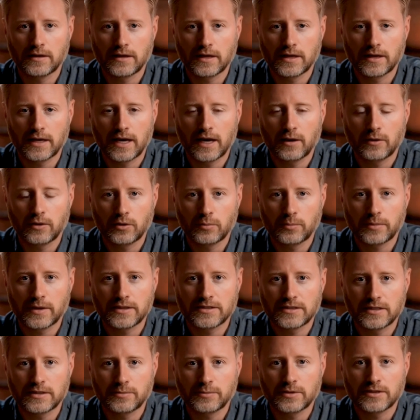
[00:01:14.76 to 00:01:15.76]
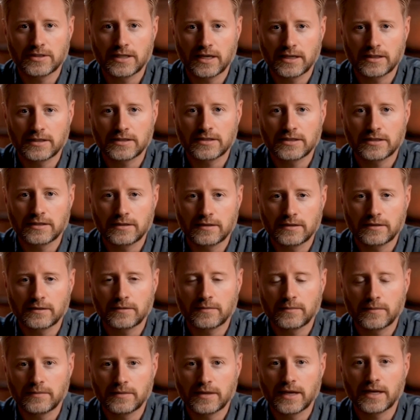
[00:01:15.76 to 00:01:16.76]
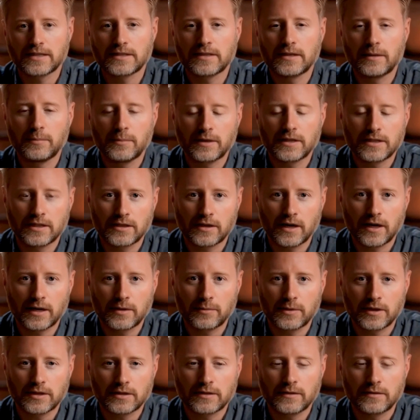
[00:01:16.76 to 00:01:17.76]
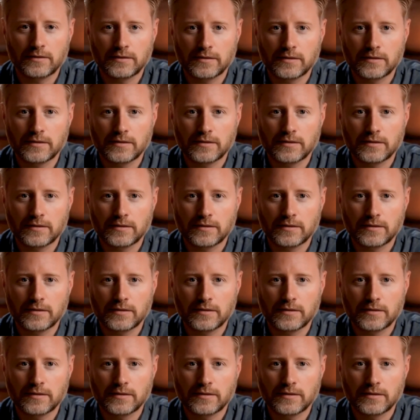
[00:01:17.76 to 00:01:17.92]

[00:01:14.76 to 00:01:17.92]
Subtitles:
and how your business presents, that's the misalignment.